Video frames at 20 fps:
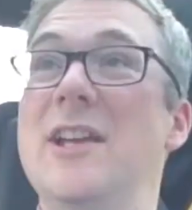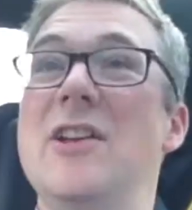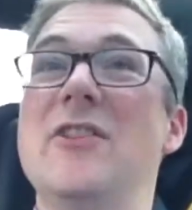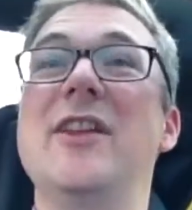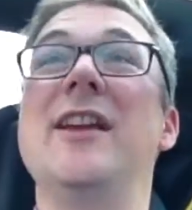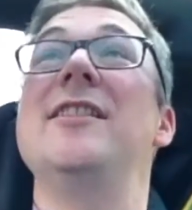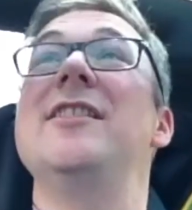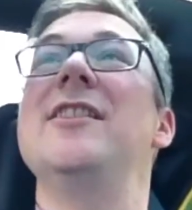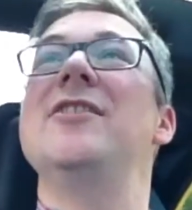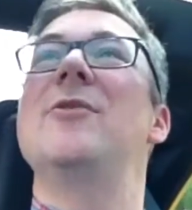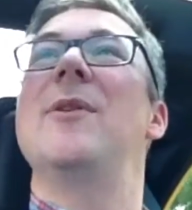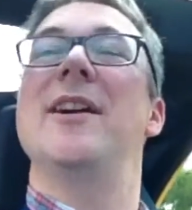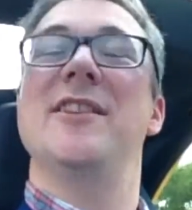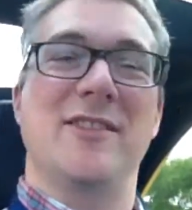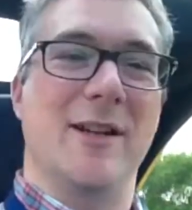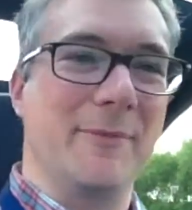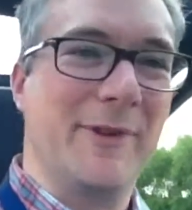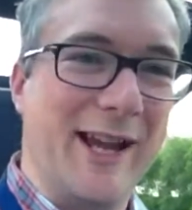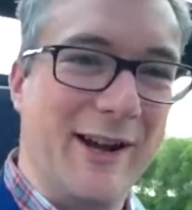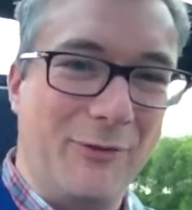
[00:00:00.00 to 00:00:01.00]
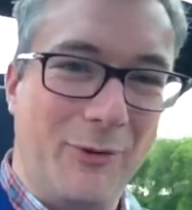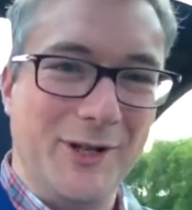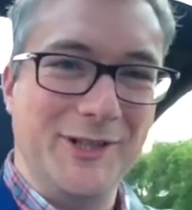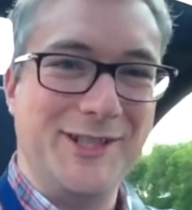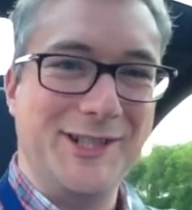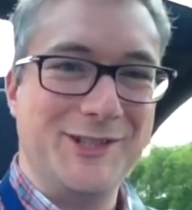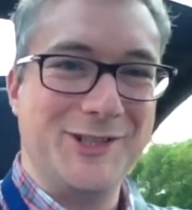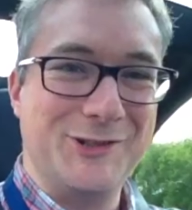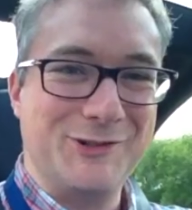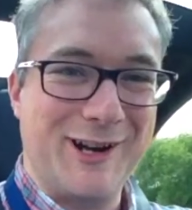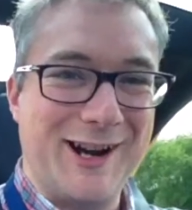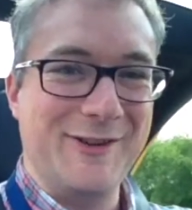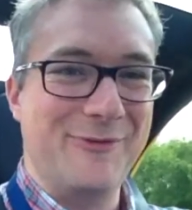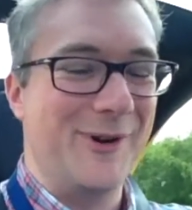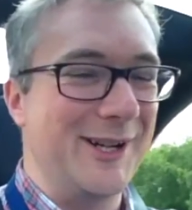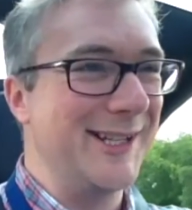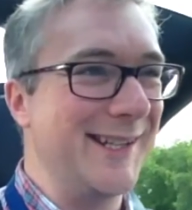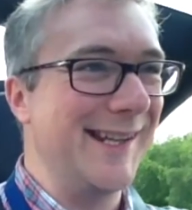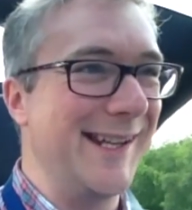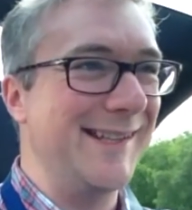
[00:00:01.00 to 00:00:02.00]
This is quite something. I've wanted to drive
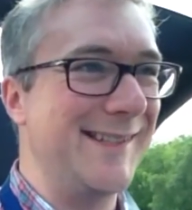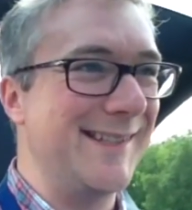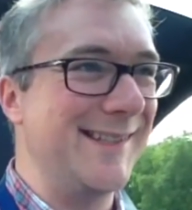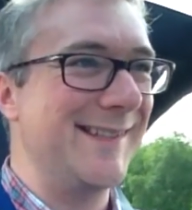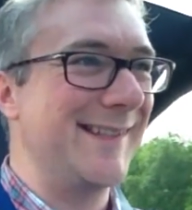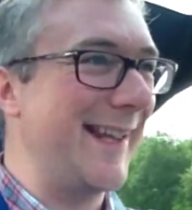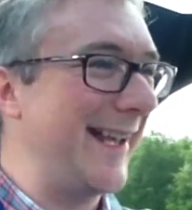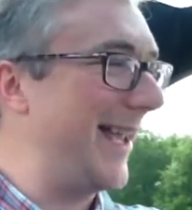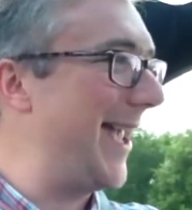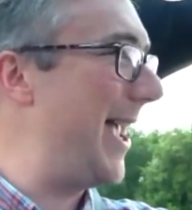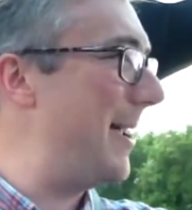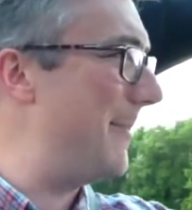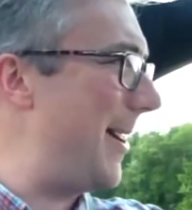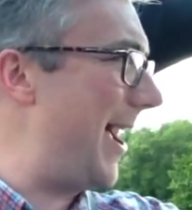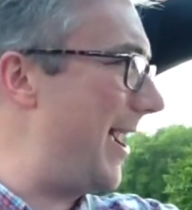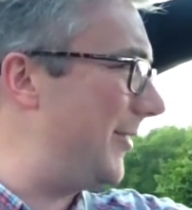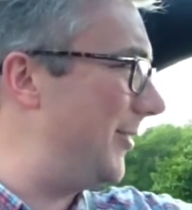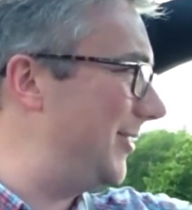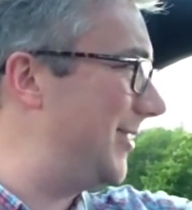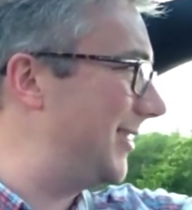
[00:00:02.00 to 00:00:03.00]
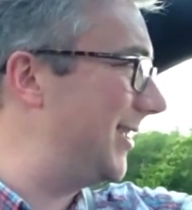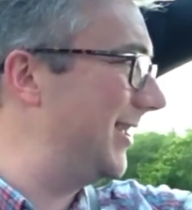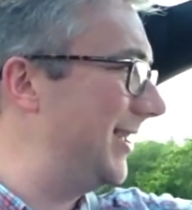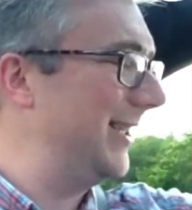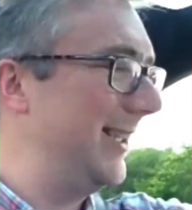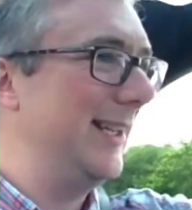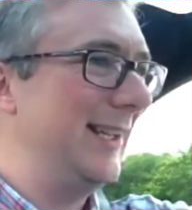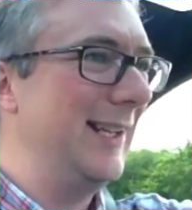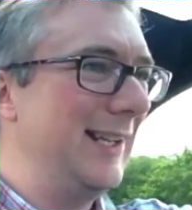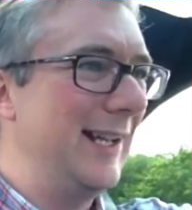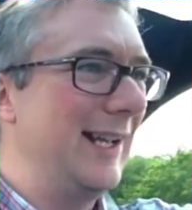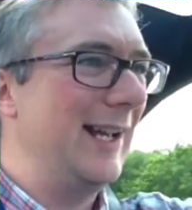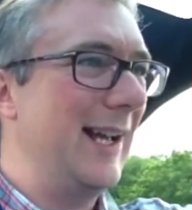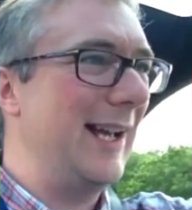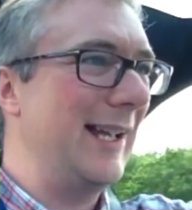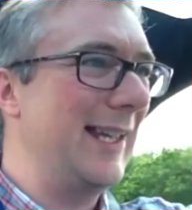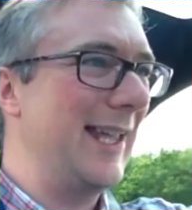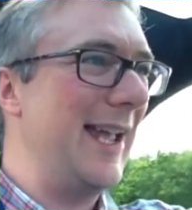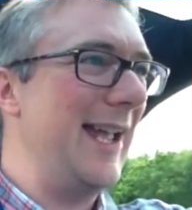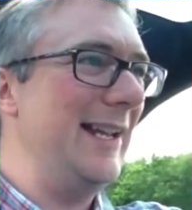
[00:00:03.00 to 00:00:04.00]
one of these since they came out.
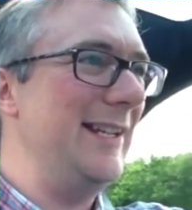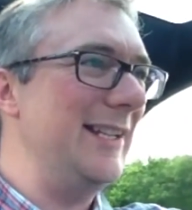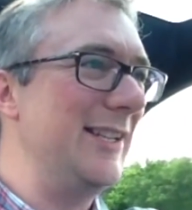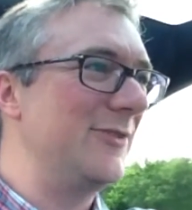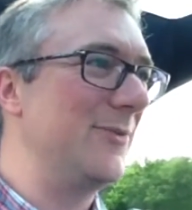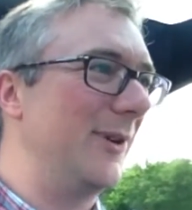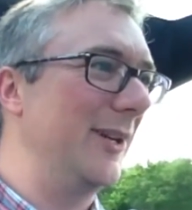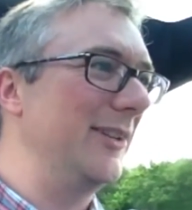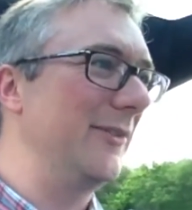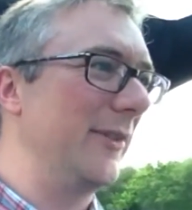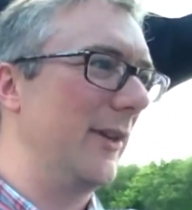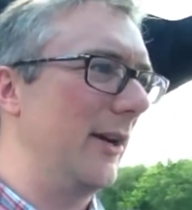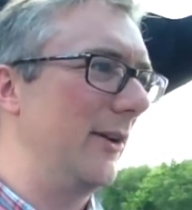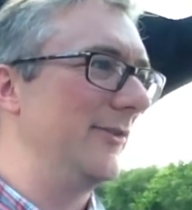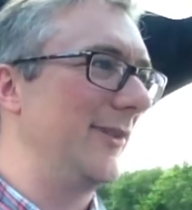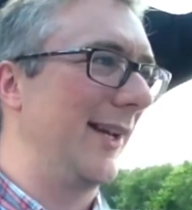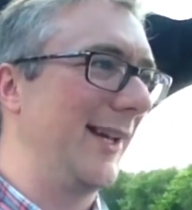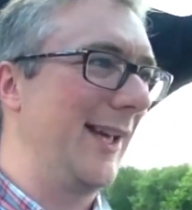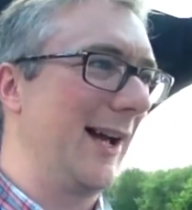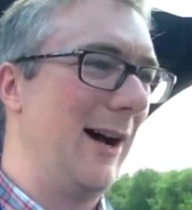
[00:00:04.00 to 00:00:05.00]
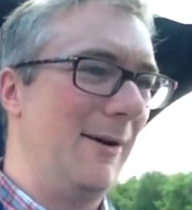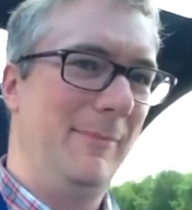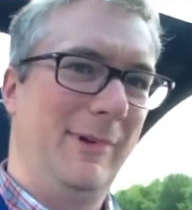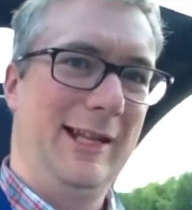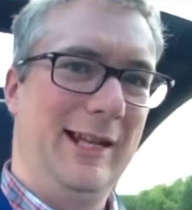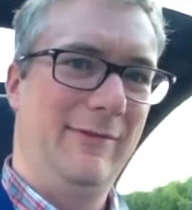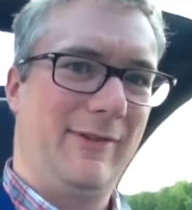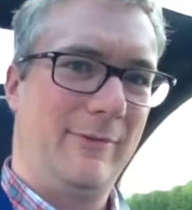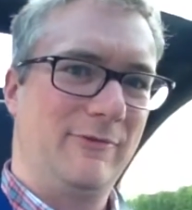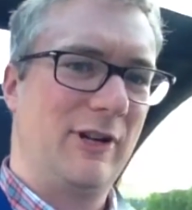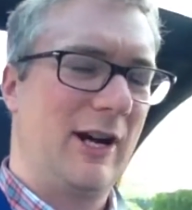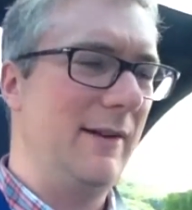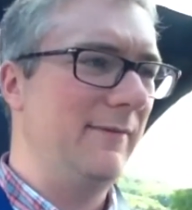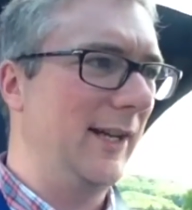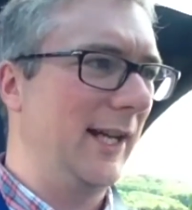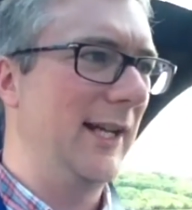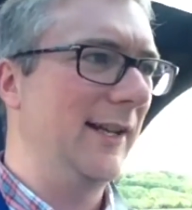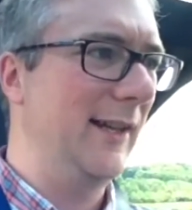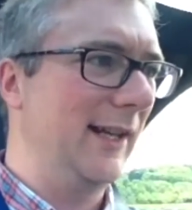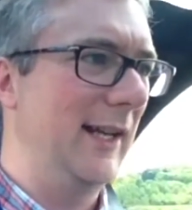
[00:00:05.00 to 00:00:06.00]
Again, it's one of those I can't believe I'm driving
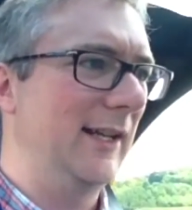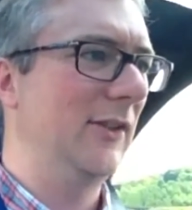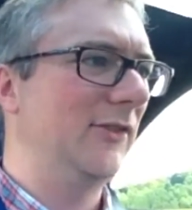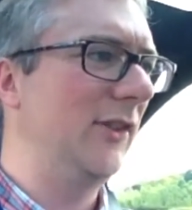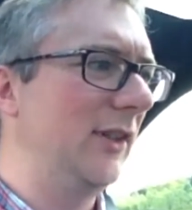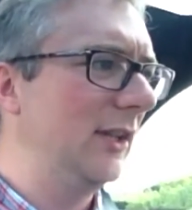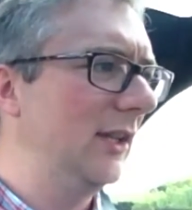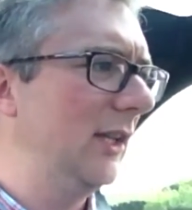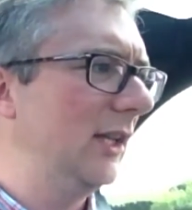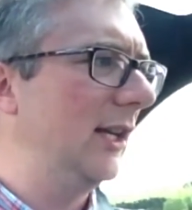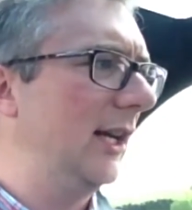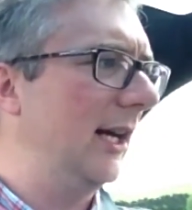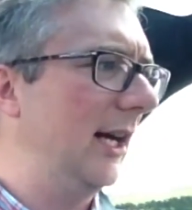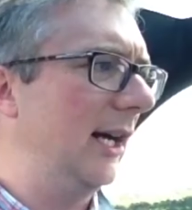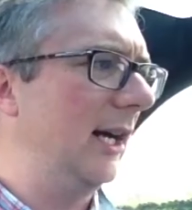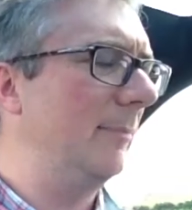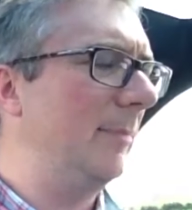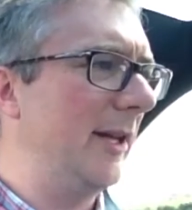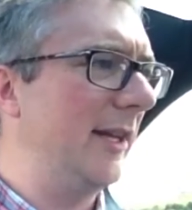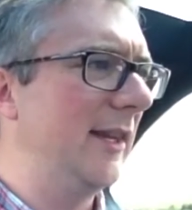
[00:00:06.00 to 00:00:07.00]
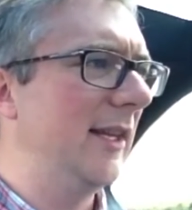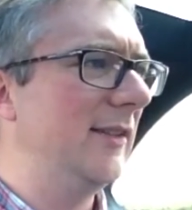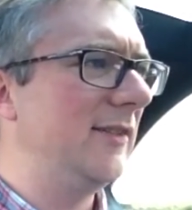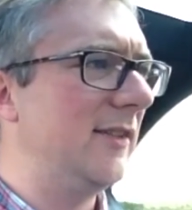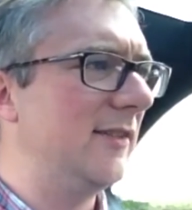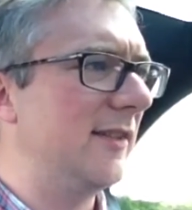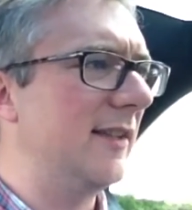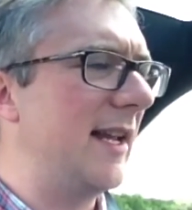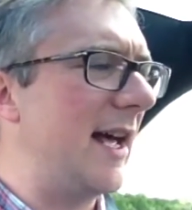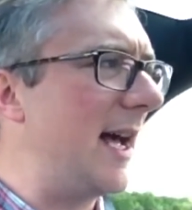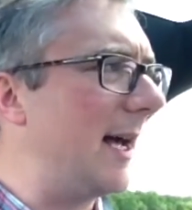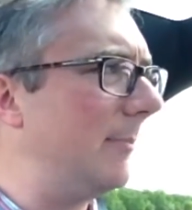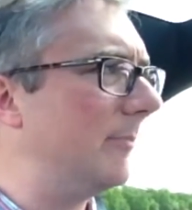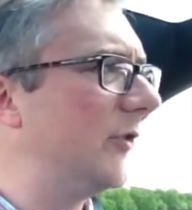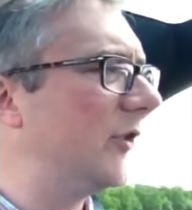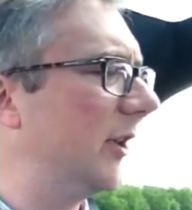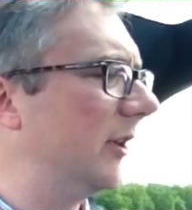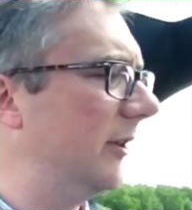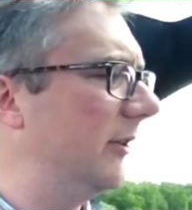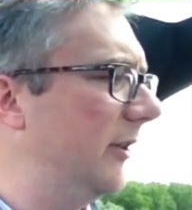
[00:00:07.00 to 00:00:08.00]
it things. But this is an
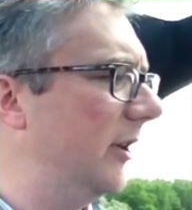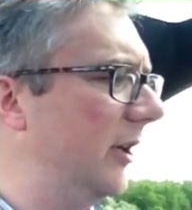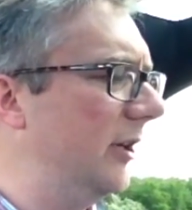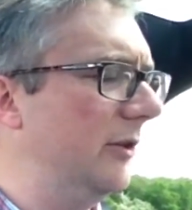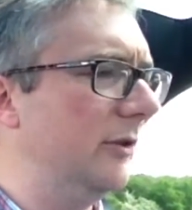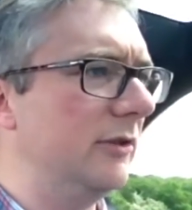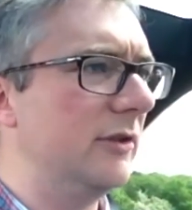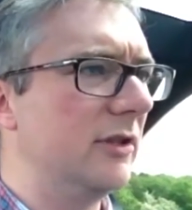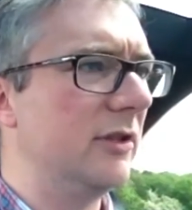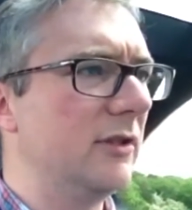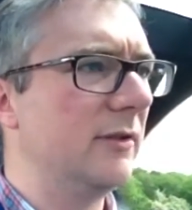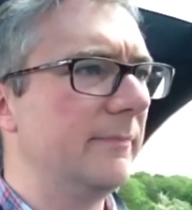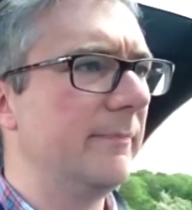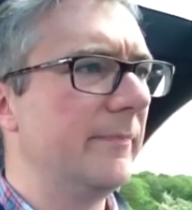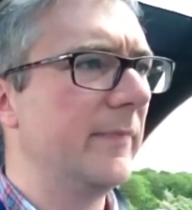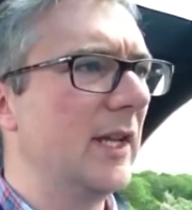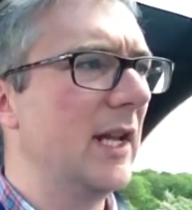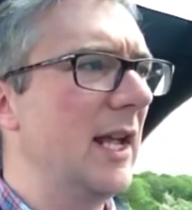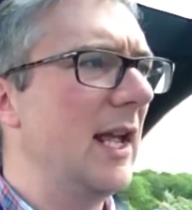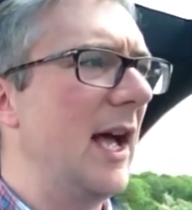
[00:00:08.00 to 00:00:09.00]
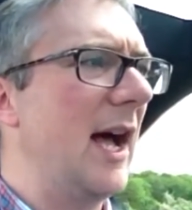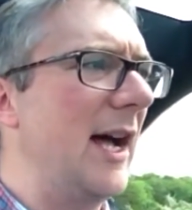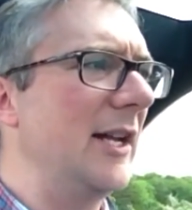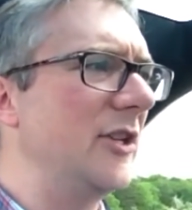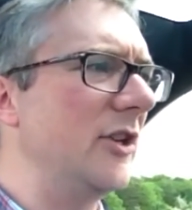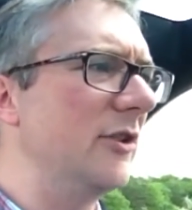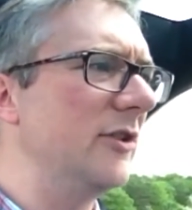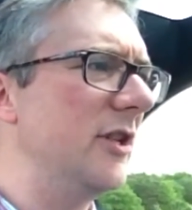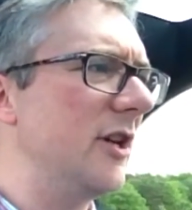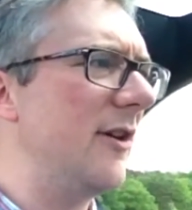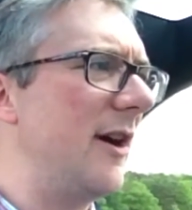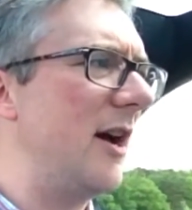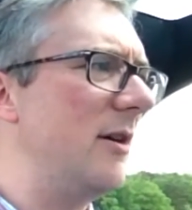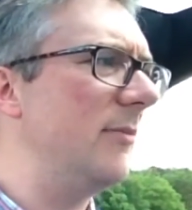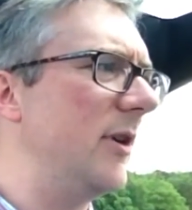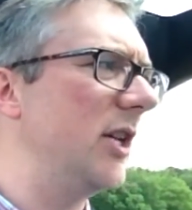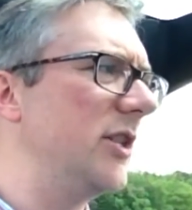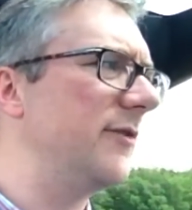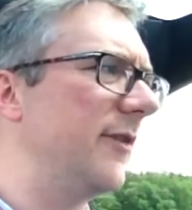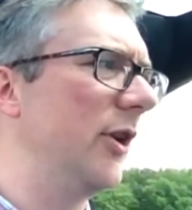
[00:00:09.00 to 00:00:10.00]
absolute hoot. I don't know how
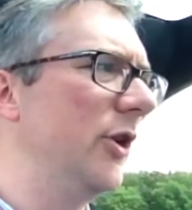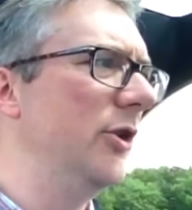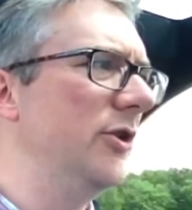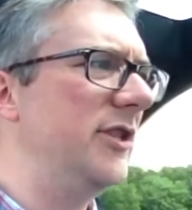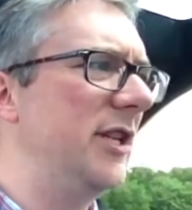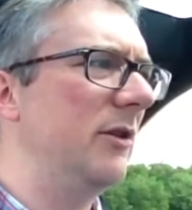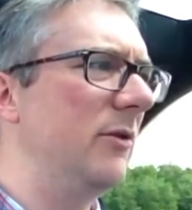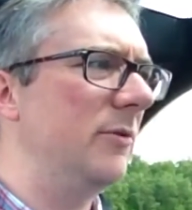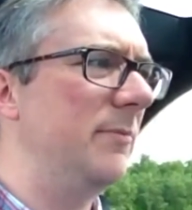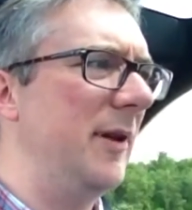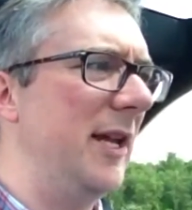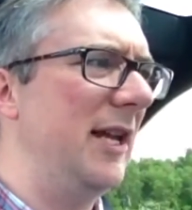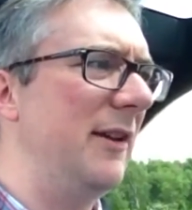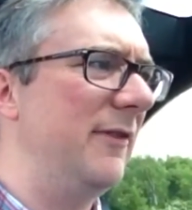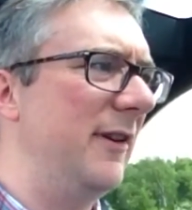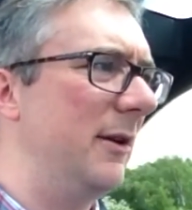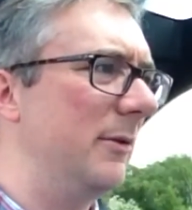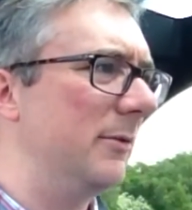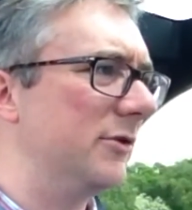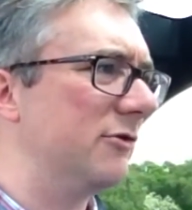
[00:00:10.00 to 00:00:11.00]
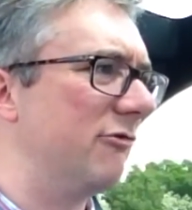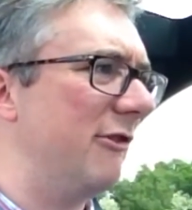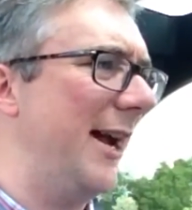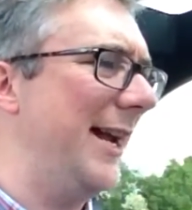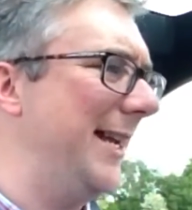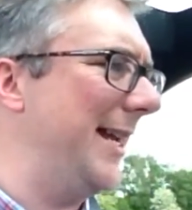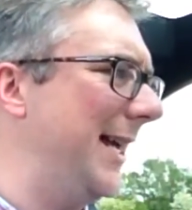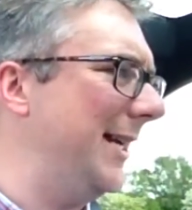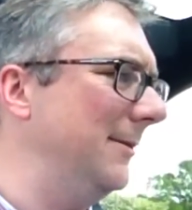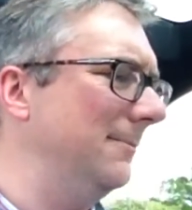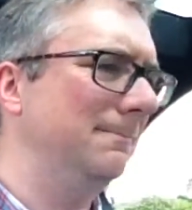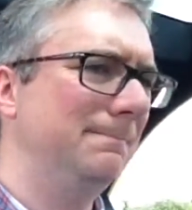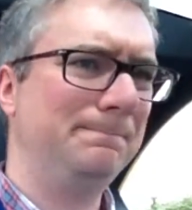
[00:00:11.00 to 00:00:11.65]
much of a hoot it would be if it was raining.